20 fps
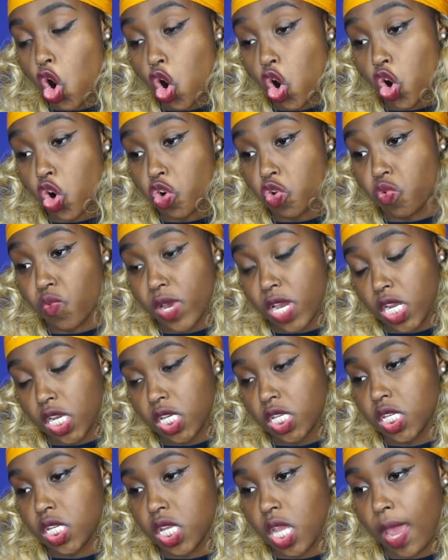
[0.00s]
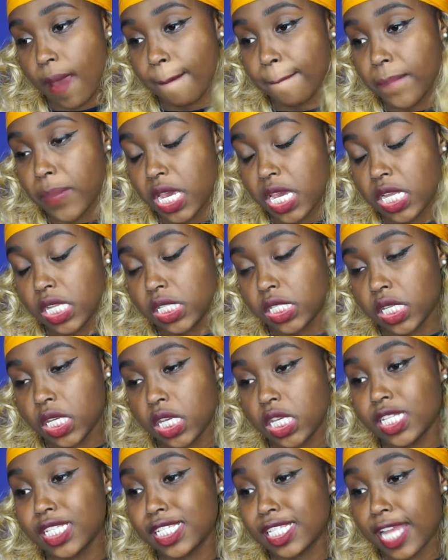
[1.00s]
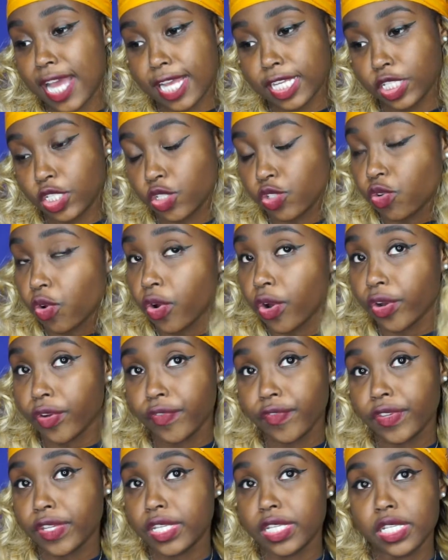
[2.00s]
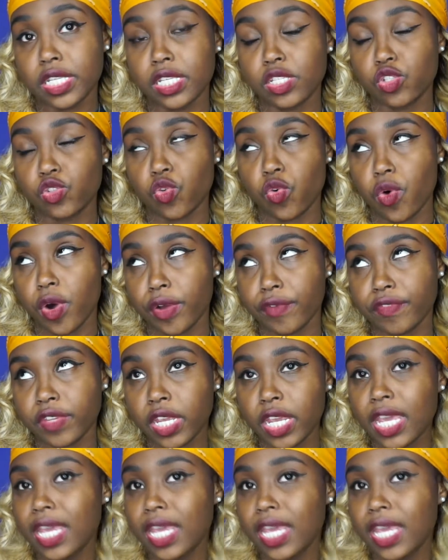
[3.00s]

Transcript: or what but it's not soft soft